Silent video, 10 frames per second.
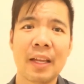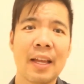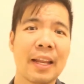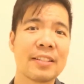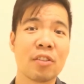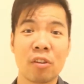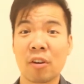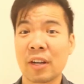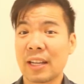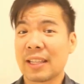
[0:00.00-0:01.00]
It is no
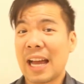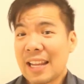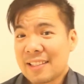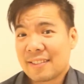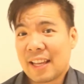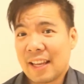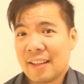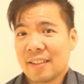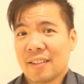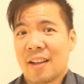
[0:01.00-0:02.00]
longer that
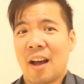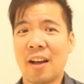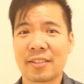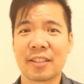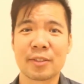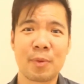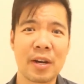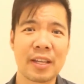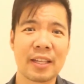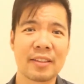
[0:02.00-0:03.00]
insane hot sales
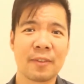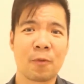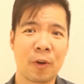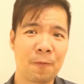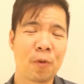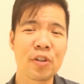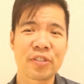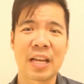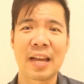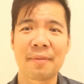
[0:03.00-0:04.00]
market for the
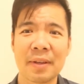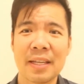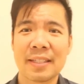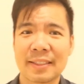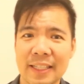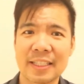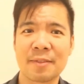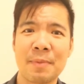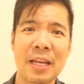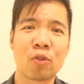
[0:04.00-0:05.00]
first time
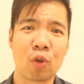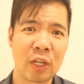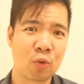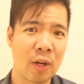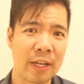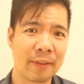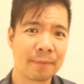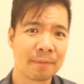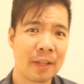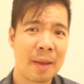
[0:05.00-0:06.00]
since May twenty twenty.
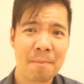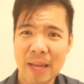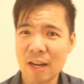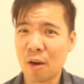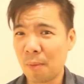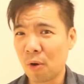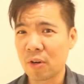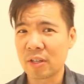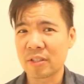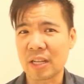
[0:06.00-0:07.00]
Many
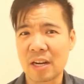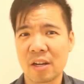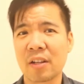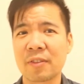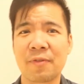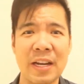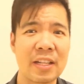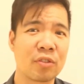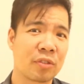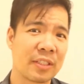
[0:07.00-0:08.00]
homeowners are not
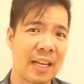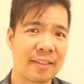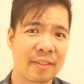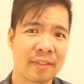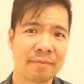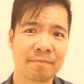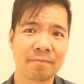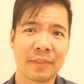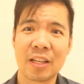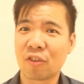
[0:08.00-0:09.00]
finding success.
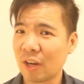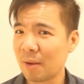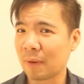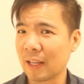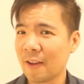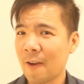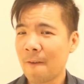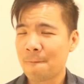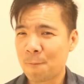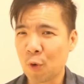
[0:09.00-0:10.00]
Incredibly,
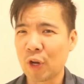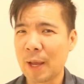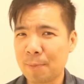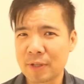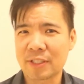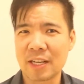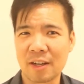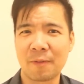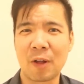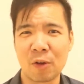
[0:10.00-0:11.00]
forty-eight percent
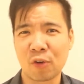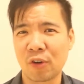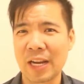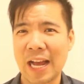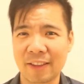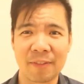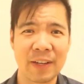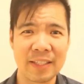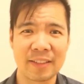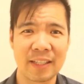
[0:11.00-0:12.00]
of all current active
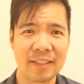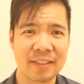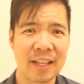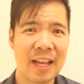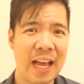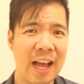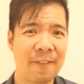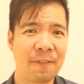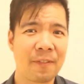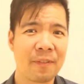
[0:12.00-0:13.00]
listings
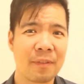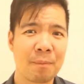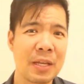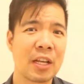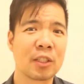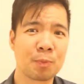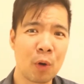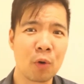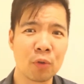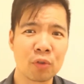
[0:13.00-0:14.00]
have been
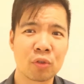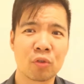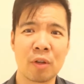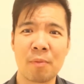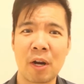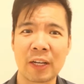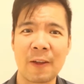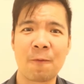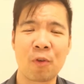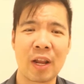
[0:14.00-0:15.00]
exposed to the
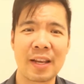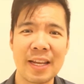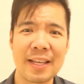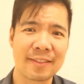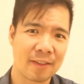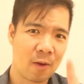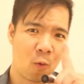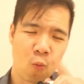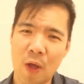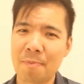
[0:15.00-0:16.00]
market for at least
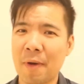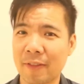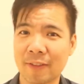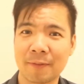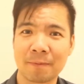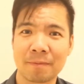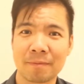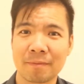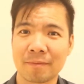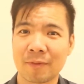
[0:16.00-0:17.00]
one month.
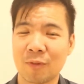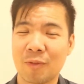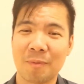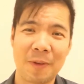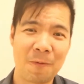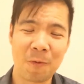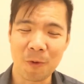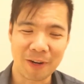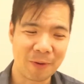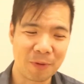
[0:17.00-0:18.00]

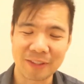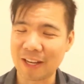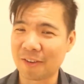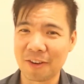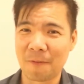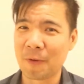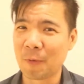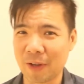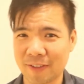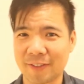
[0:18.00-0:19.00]
Before, it would take only a few
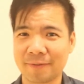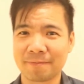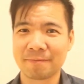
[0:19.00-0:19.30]
weeks.